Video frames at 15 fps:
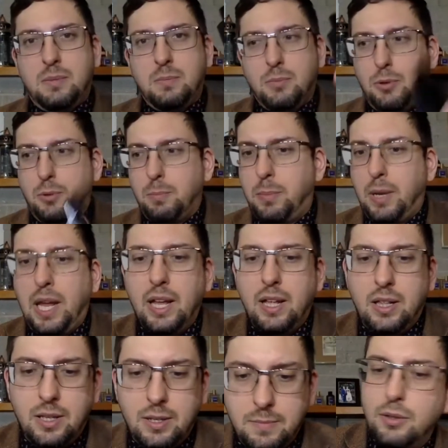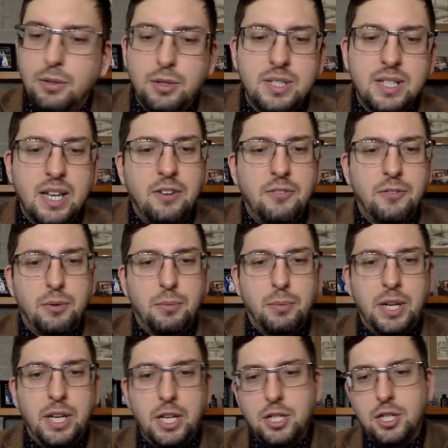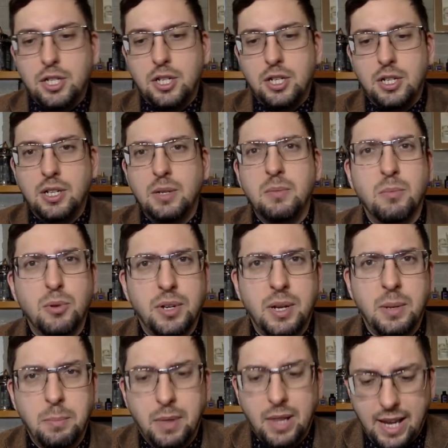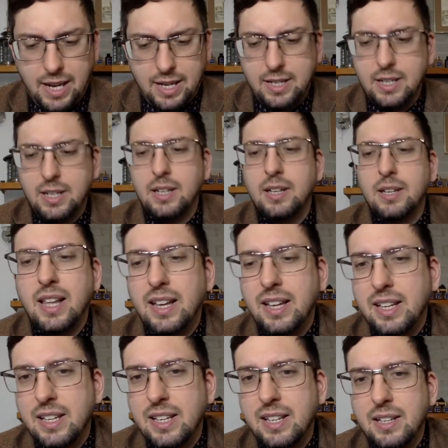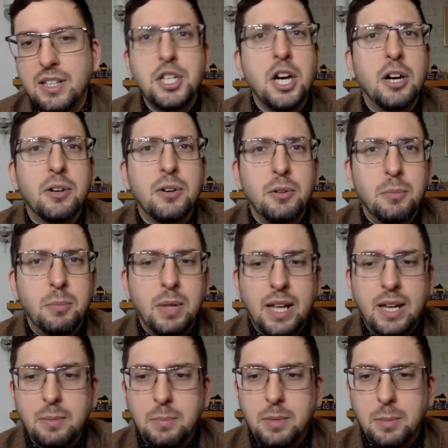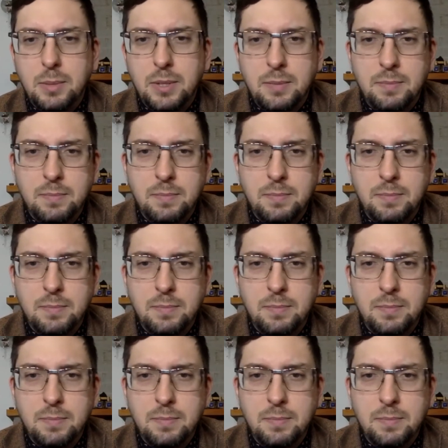more pale. It looks kind of grayish, more than black, like charcoal black maybe.